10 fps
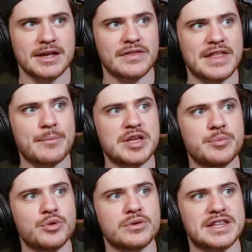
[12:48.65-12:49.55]
that
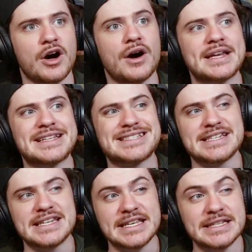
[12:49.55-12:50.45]
the audience
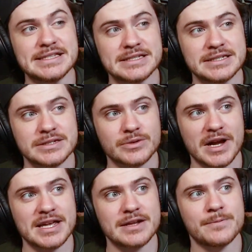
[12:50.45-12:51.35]
needs,
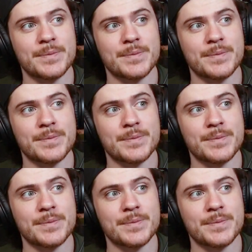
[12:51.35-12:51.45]
right?